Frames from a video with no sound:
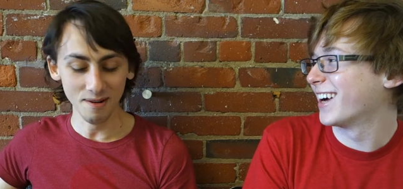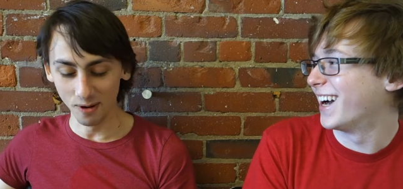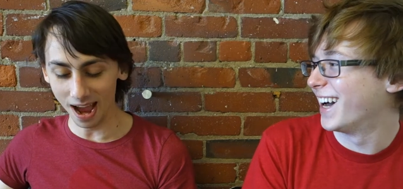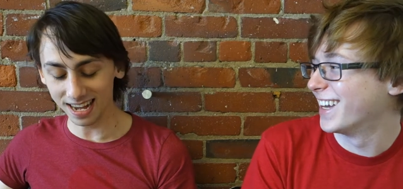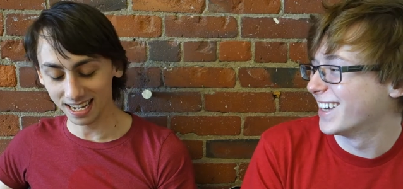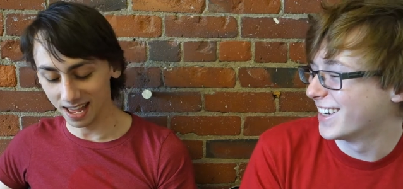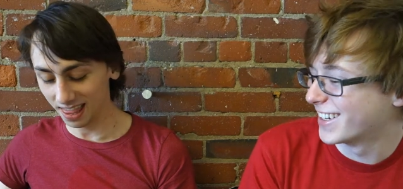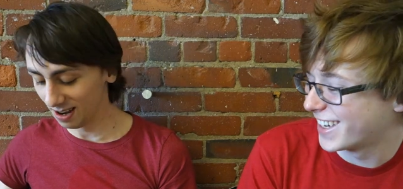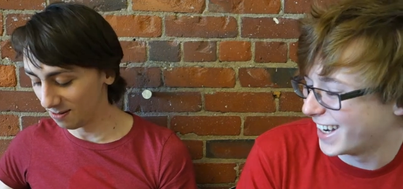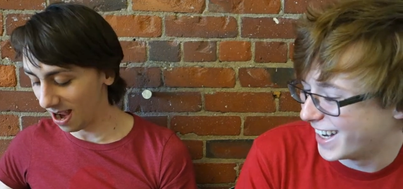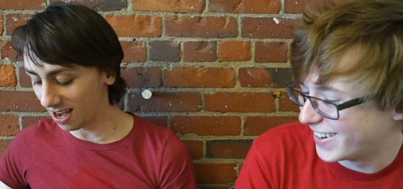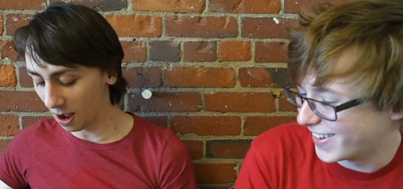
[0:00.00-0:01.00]
Speaker 1: God, right, oh, God,
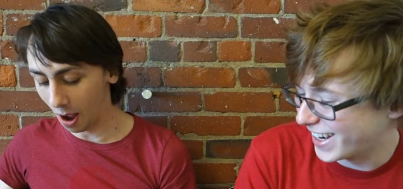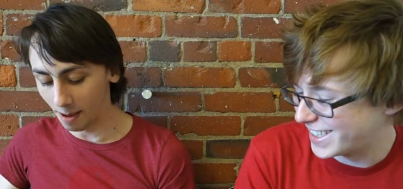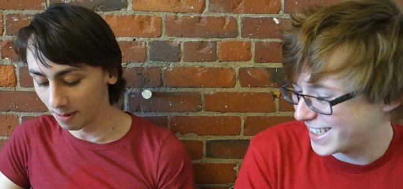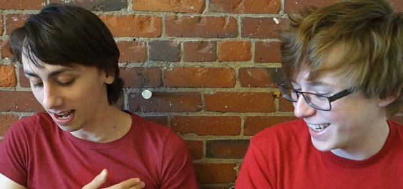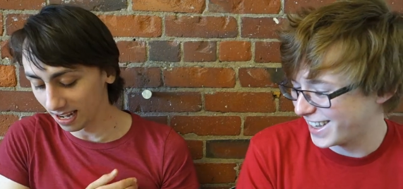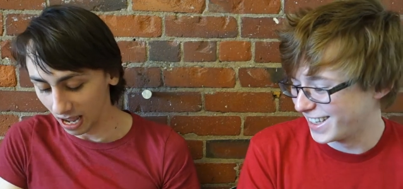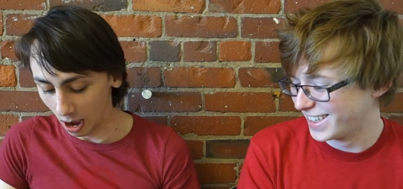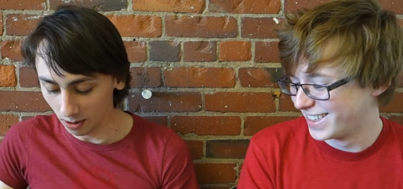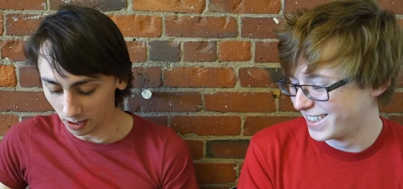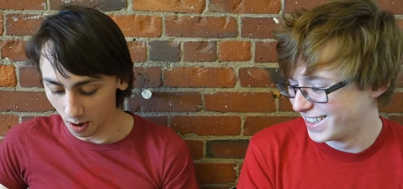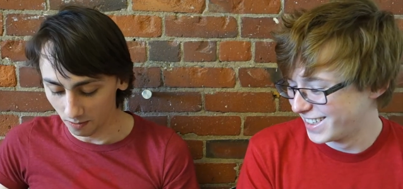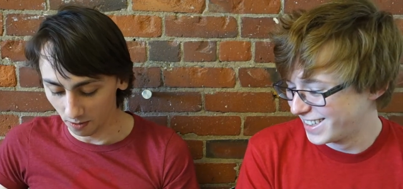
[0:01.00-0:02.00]
right, right, right down. Go,
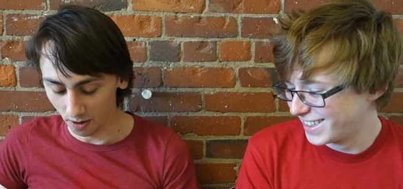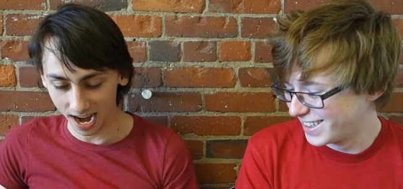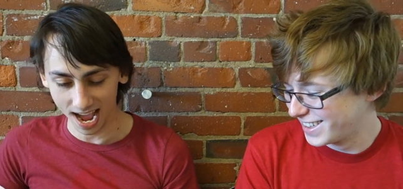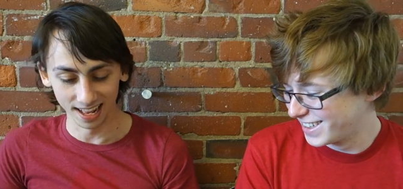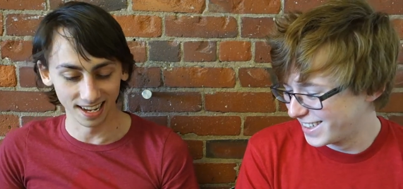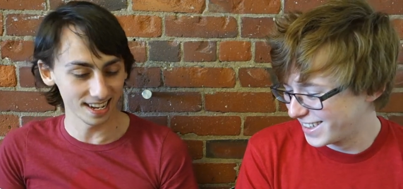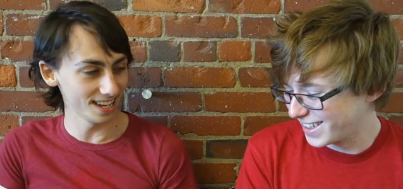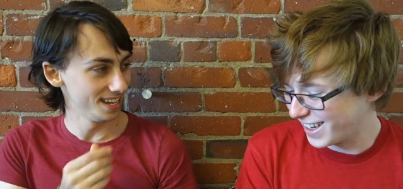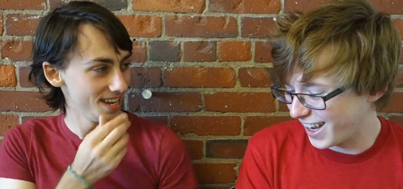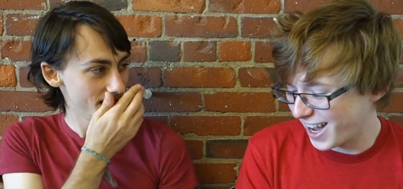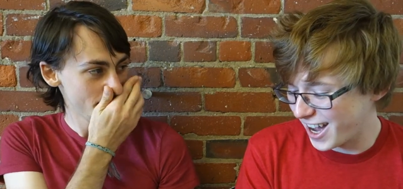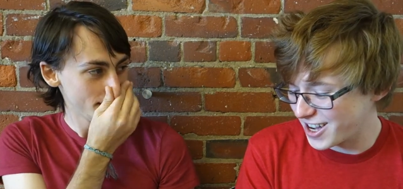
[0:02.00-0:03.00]
go for it, Alec.
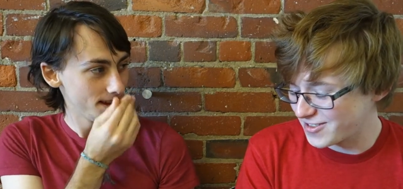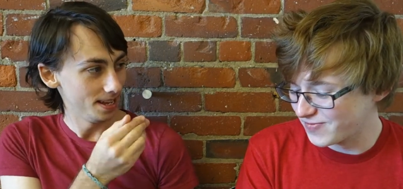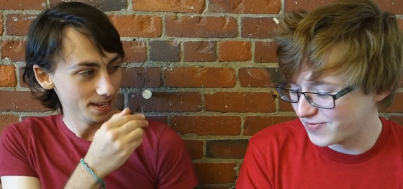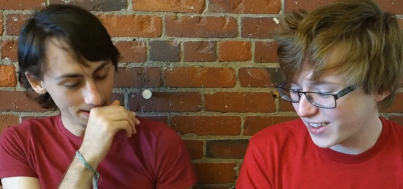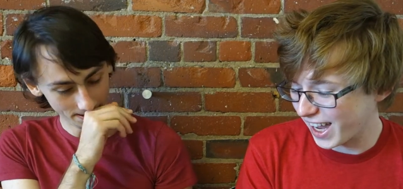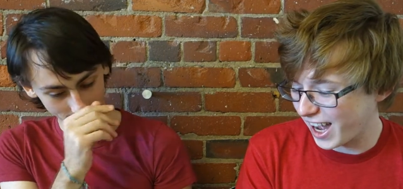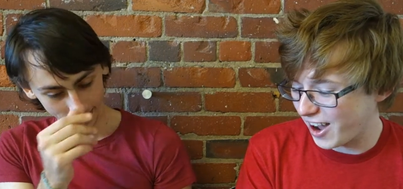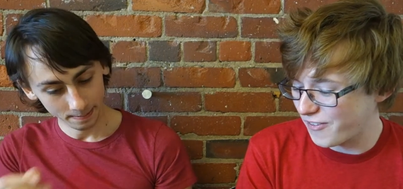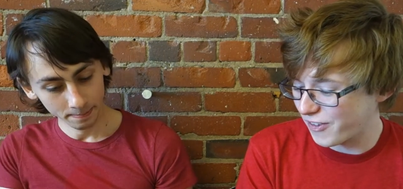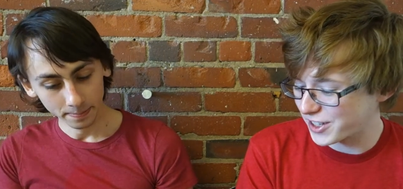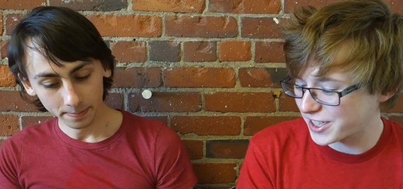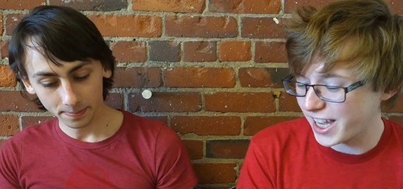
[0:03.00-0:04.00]
Speaker 2: Um,
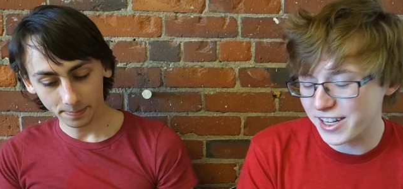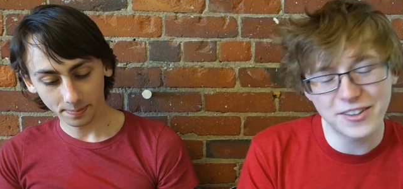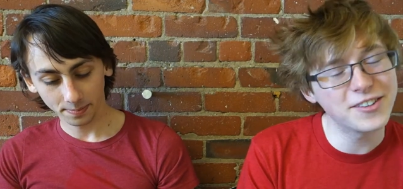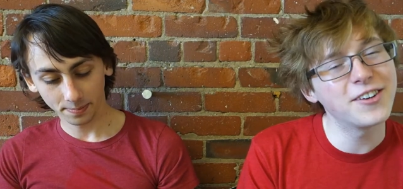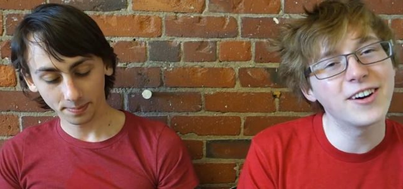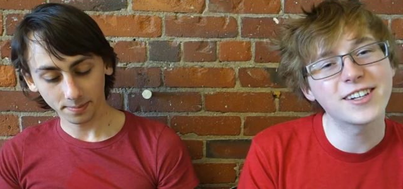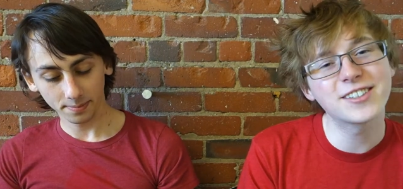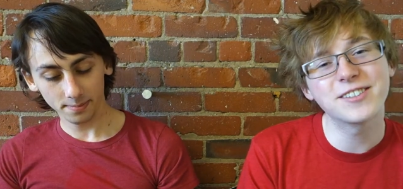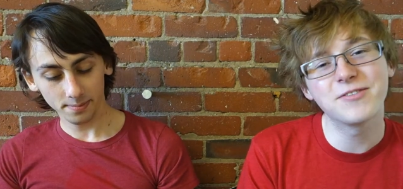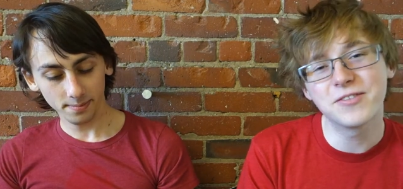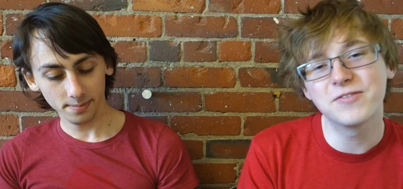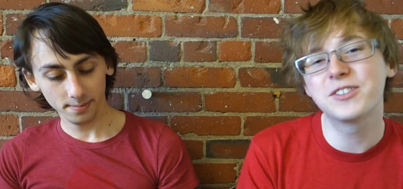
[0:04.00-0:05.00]
Unfortunately, I don't know
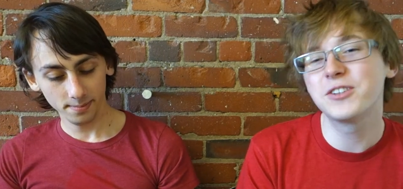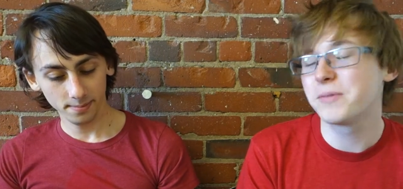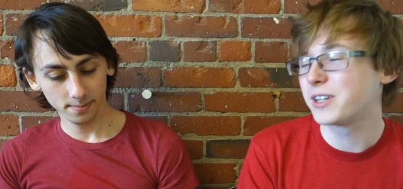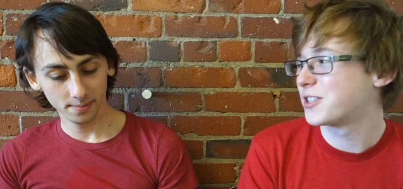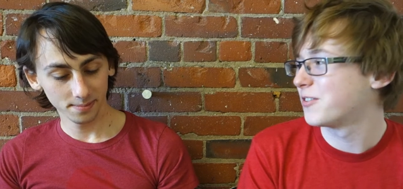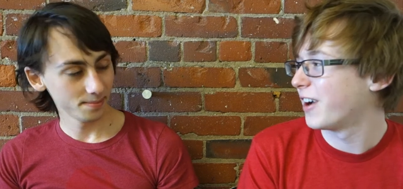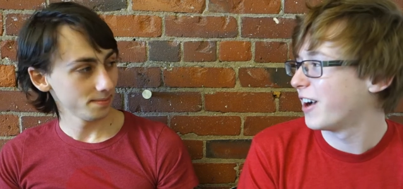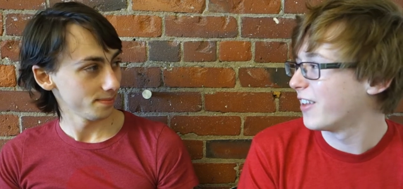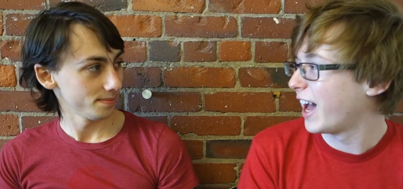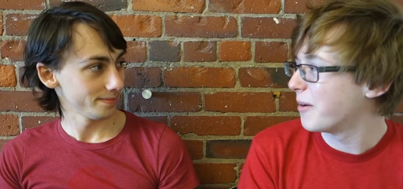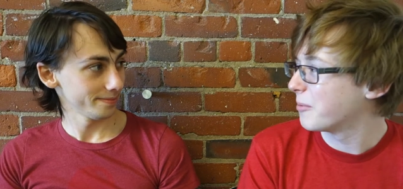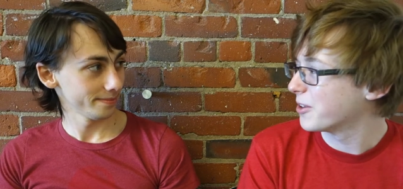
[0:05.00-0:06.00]
actually too much about
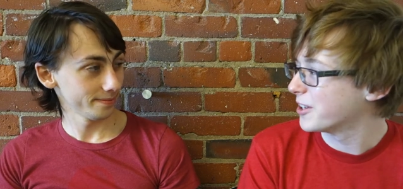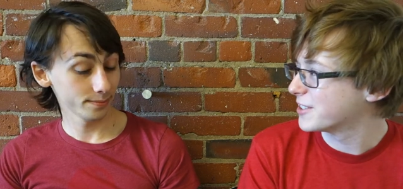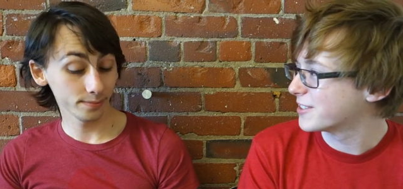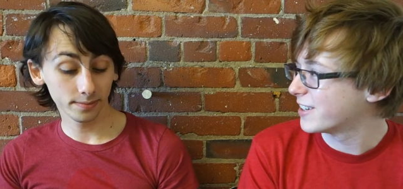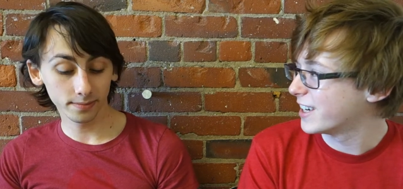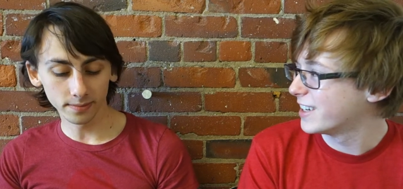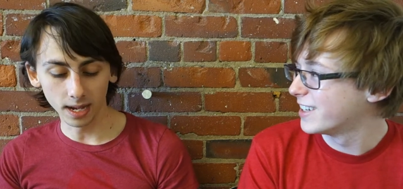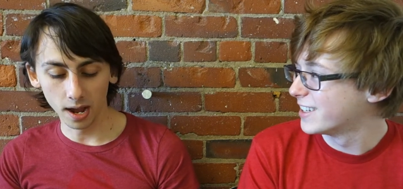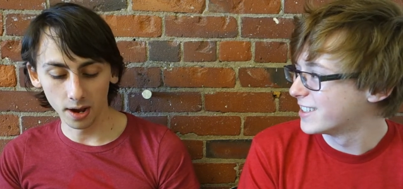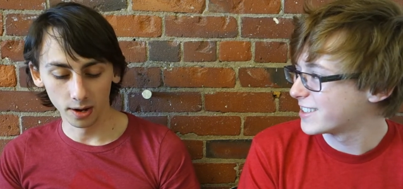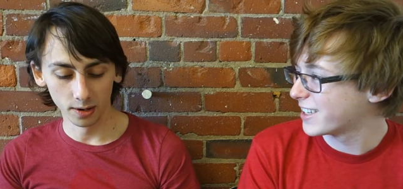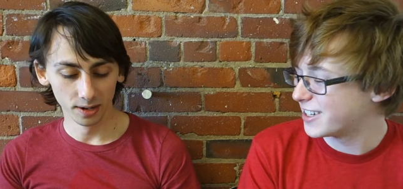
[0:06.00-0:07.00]
Apple history.
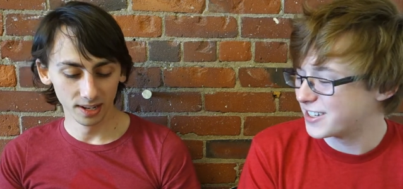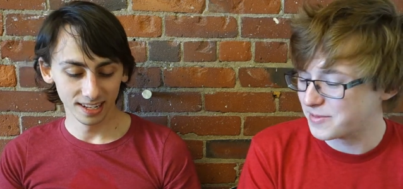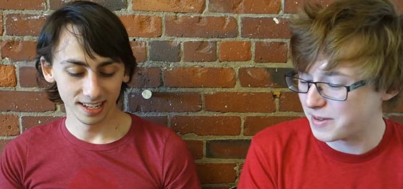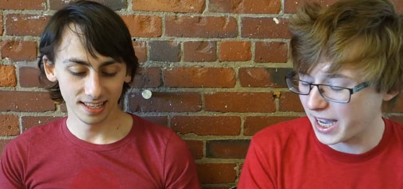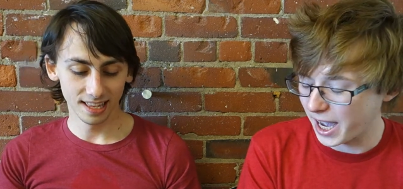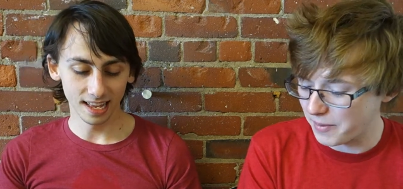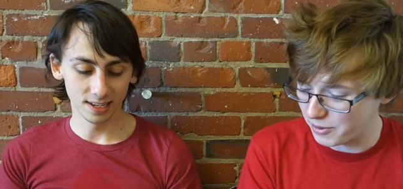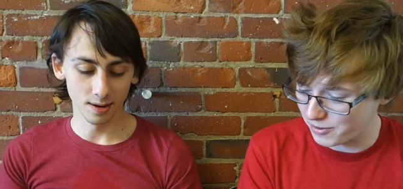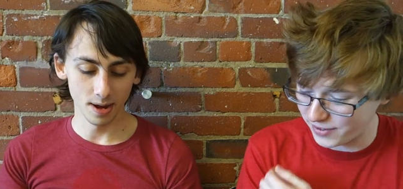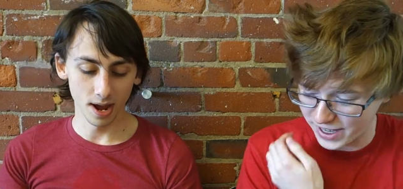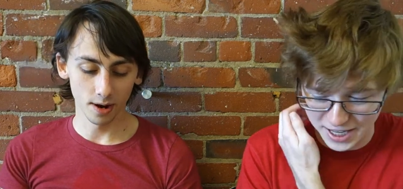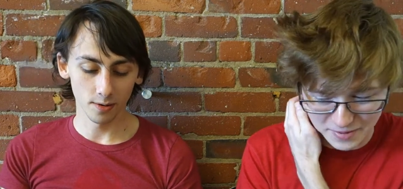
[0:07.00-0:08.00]
Oh, Slater's a big Apple
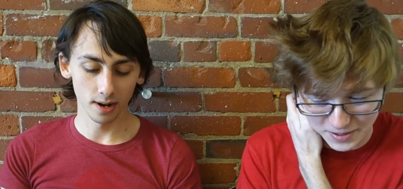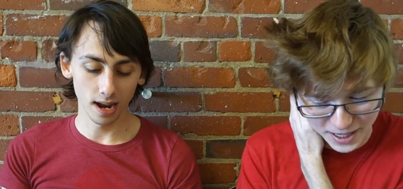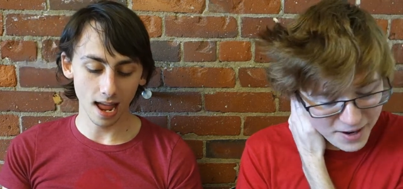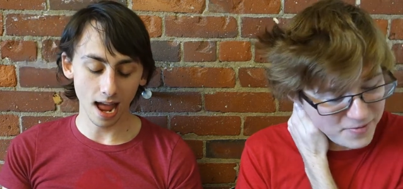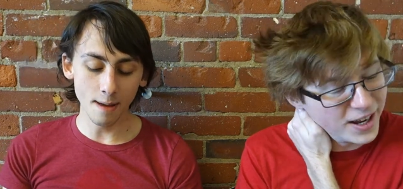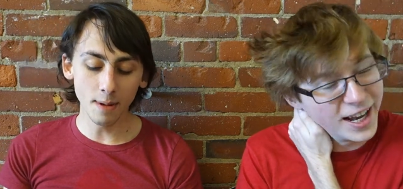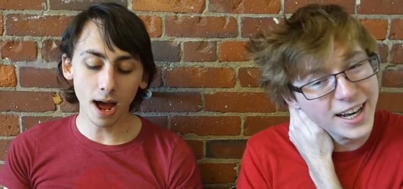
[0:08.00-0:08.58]
fan, but I'm not. I'm